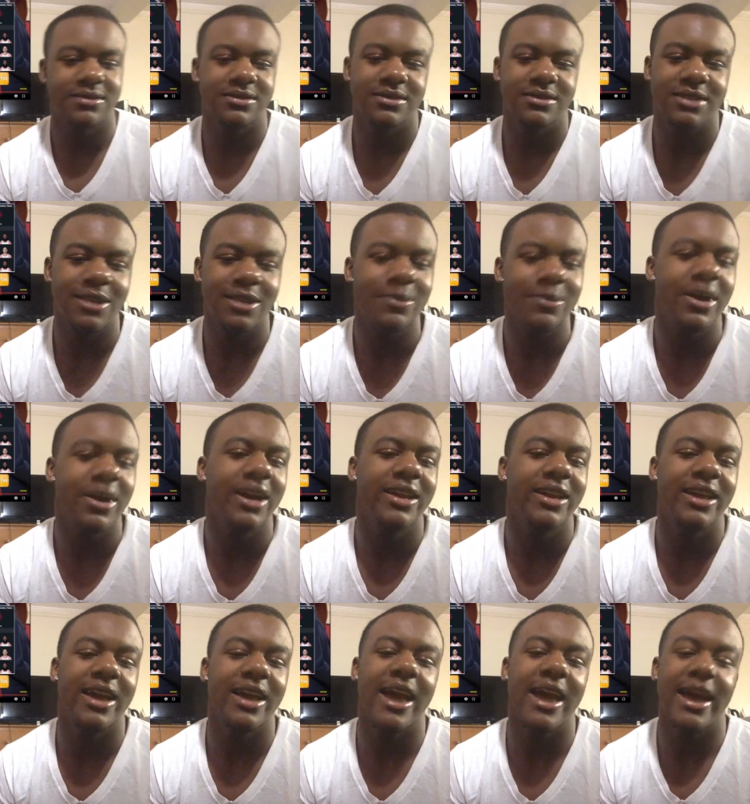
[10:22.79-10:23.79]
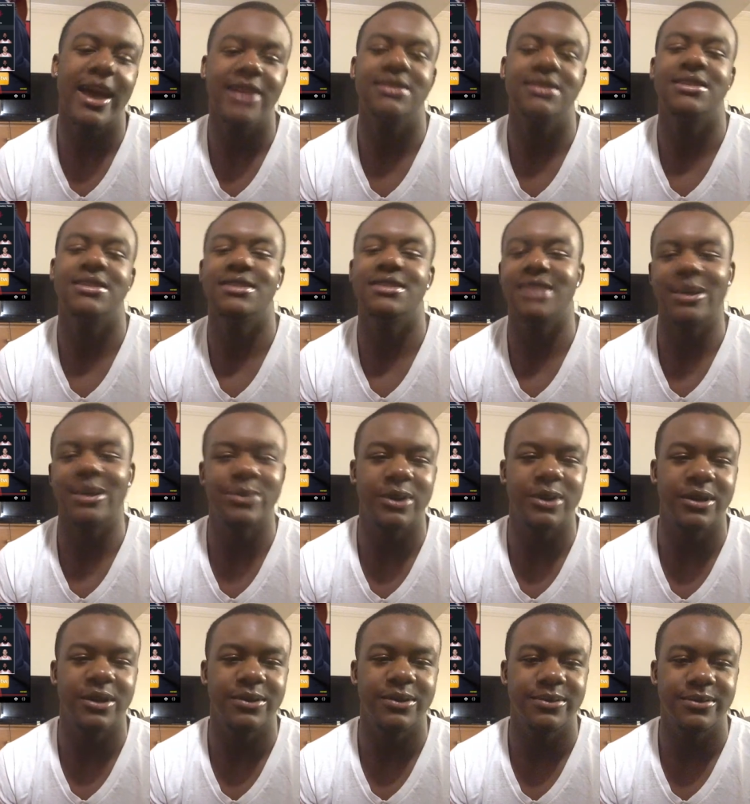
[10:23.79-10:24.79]
Somebody has to step
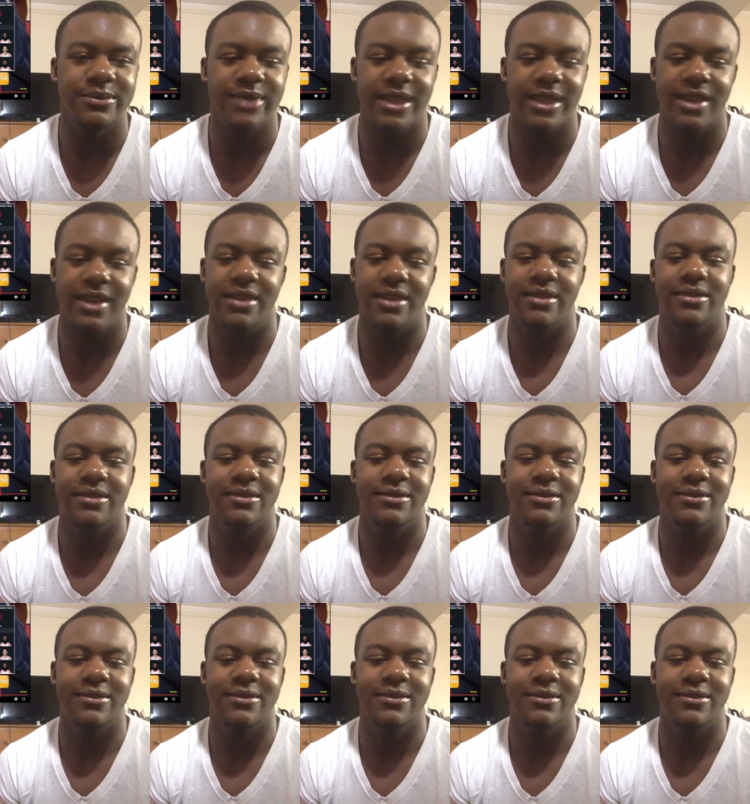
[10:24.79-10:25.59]
up and